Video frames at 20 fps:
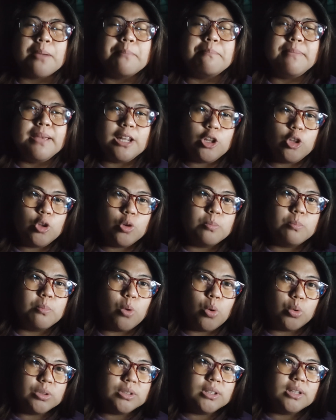medium
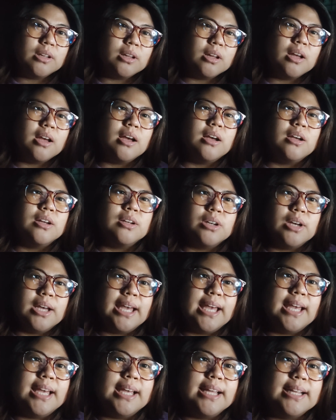mode,
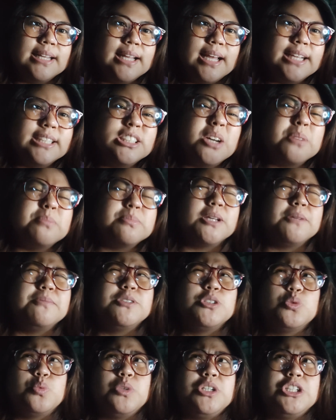and I
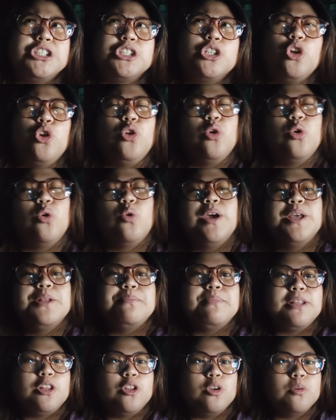sometimes switch low and
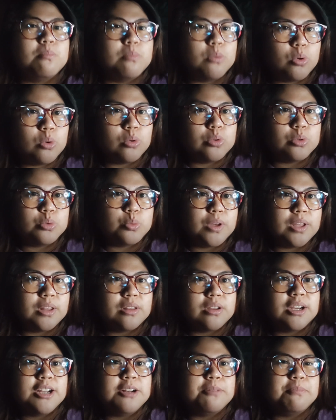medium mode,
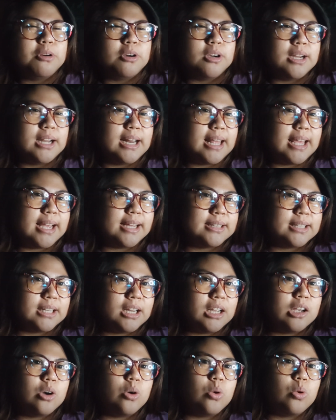whether in pure
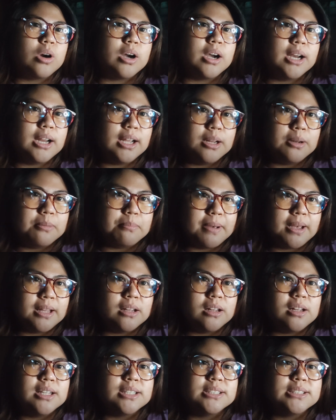electric or in
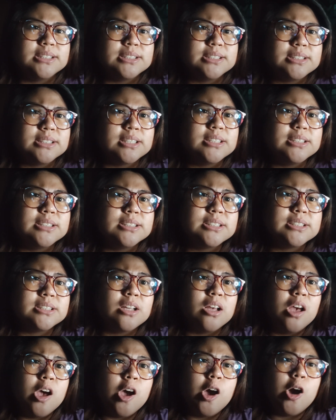pedal assistance
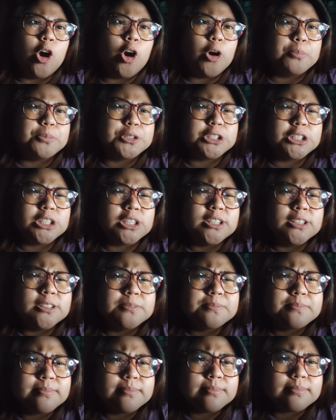option,